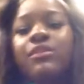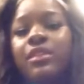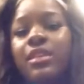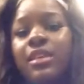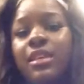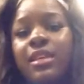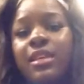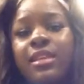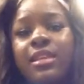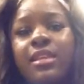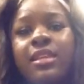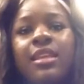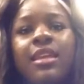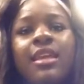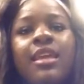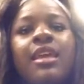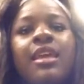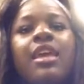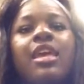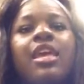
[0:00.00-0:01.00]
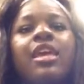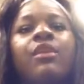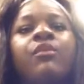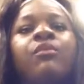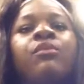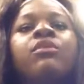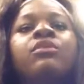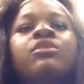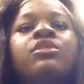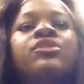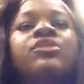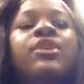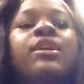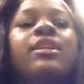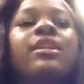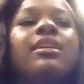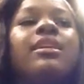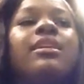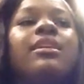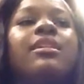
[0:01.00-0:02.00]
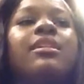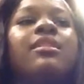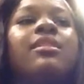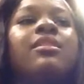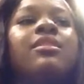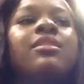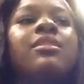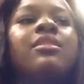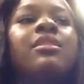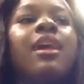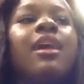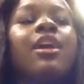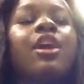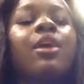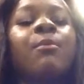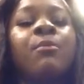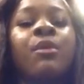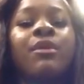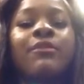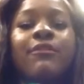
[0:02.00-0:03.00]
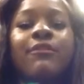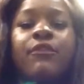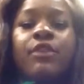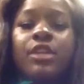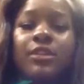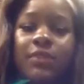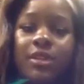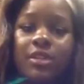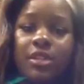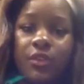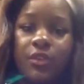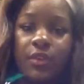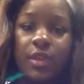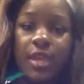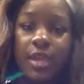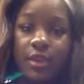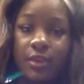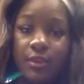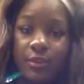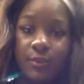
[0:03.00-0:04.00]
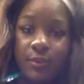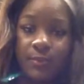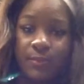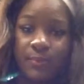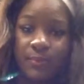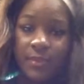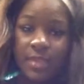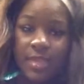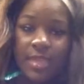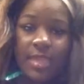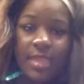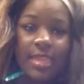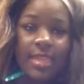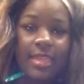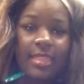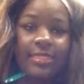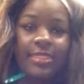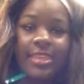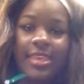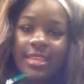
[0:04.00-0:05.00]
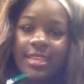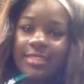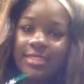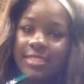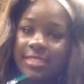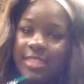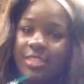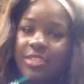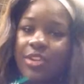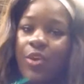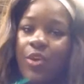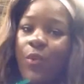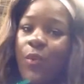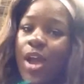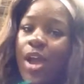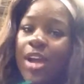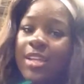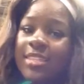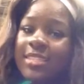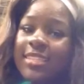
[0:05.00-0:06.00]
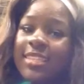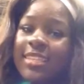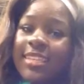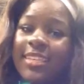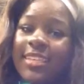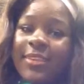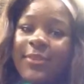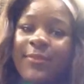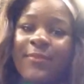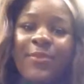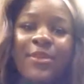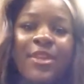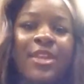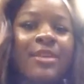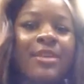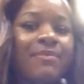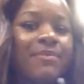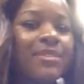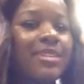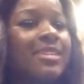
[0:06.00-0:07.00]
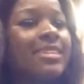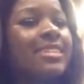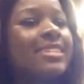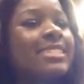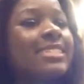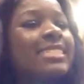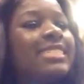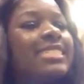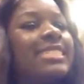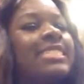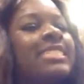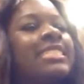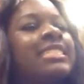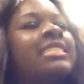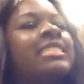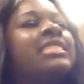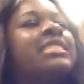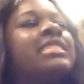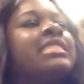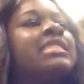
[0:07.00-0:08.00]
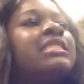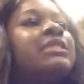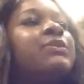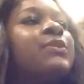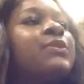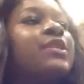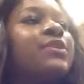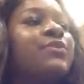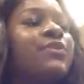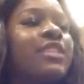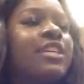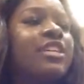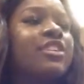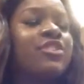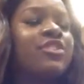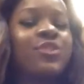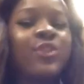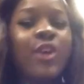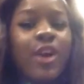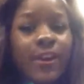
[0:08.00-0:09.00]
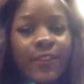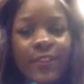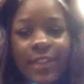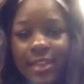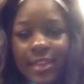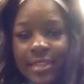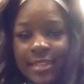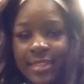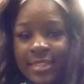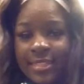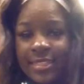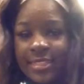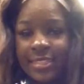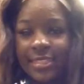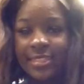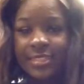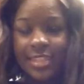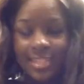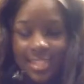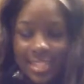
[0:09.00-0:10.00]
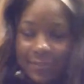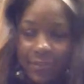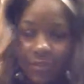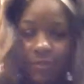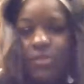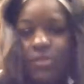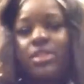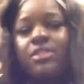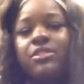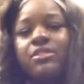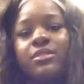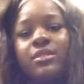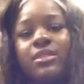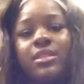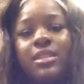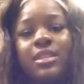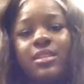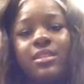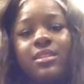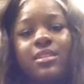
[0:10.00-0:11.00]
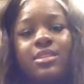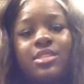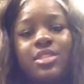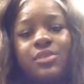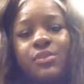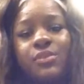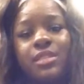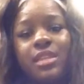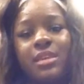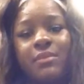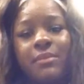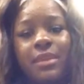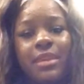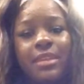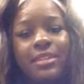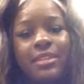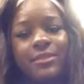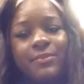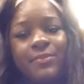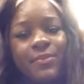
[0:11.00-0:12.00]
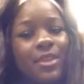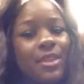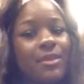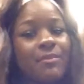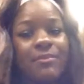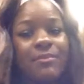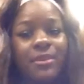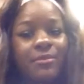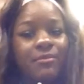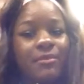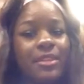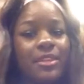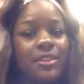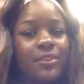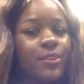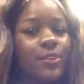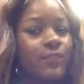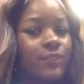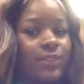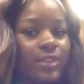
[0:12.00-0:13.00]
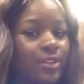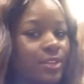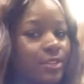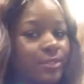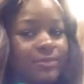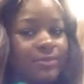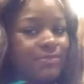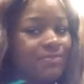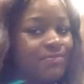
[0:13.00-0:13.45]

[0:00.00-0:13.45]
again. And we were just trying to get like a perfect 45-degree angle. And that took us a while to get because we don't really draw that good, except for Randall. He's the one that made it. But me and Cavell,